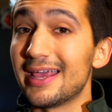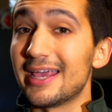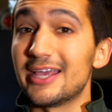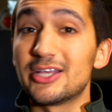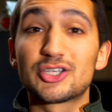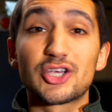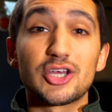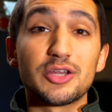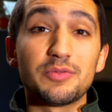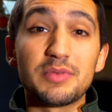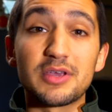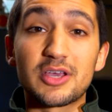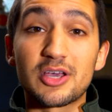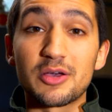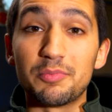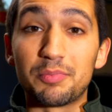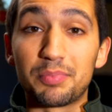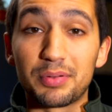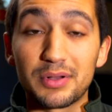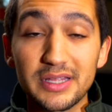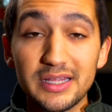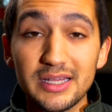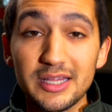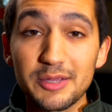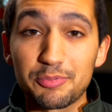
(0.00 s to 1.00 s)
It's going to be
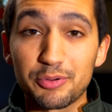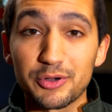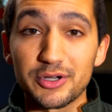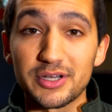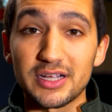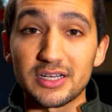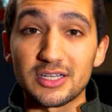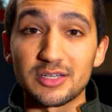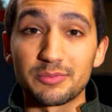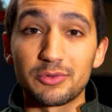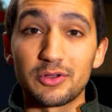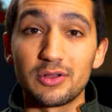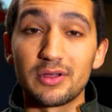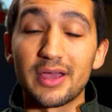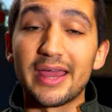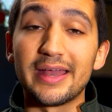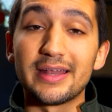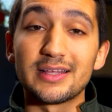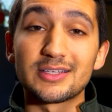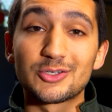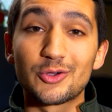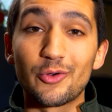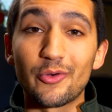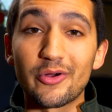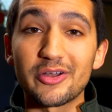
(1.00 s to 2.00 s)
completely predictable and
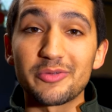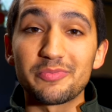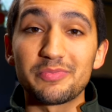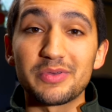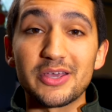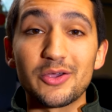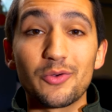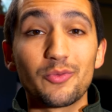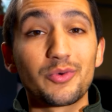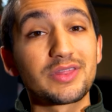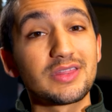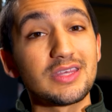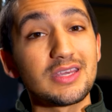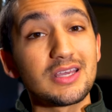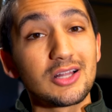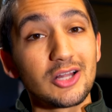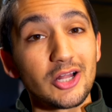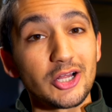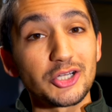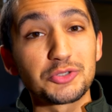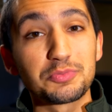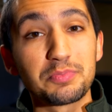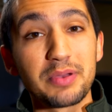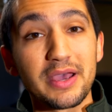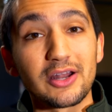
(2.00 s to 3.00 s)
it's going to be what the
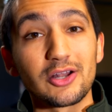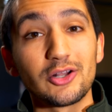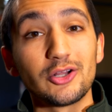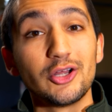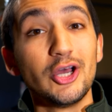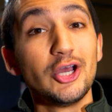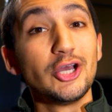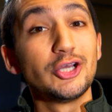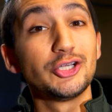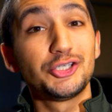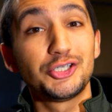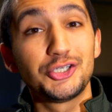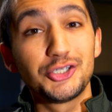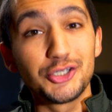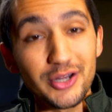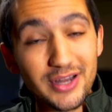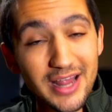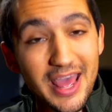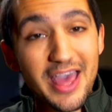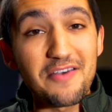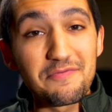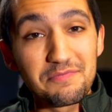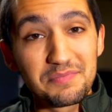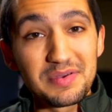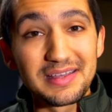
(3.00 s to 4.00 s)
clutch pedal should
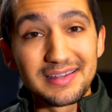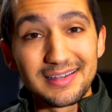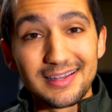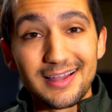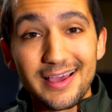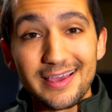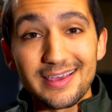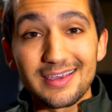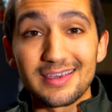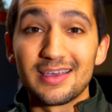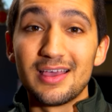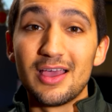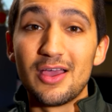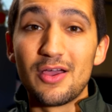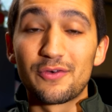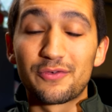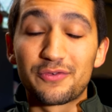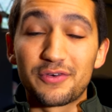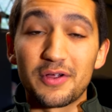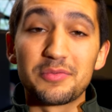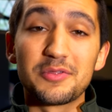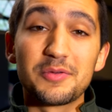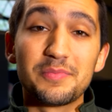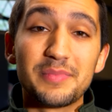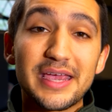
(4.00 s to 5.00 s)
have been like
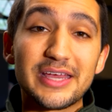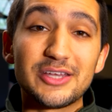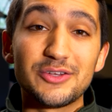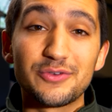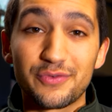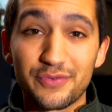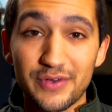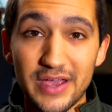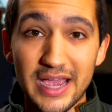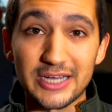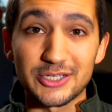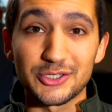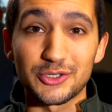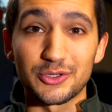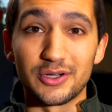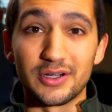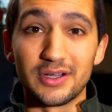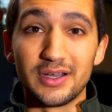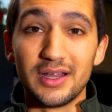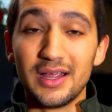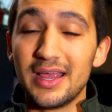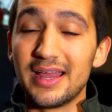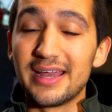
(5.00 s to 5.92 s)
from the manufacturer.